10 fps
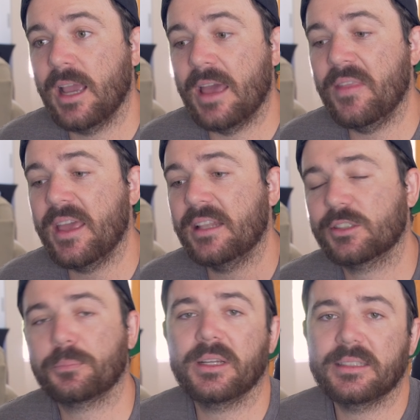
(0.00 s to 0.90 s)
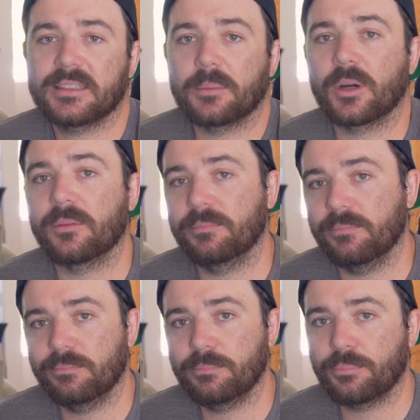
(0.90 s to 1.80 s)
And then spring and summer
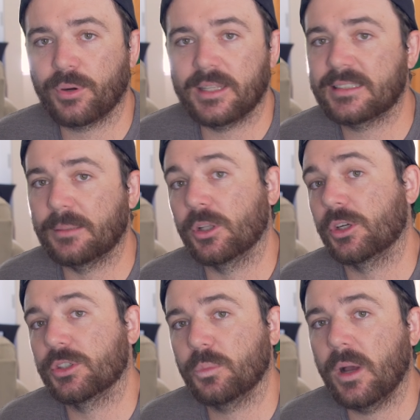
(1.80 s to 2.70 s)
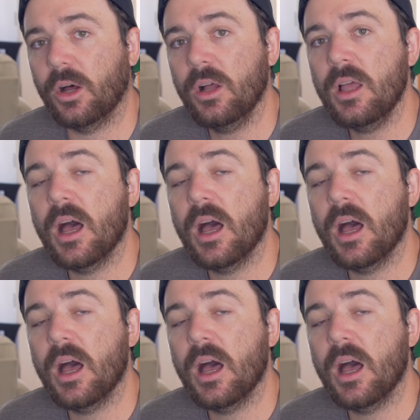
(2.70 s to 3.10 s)
are pretty similar as well.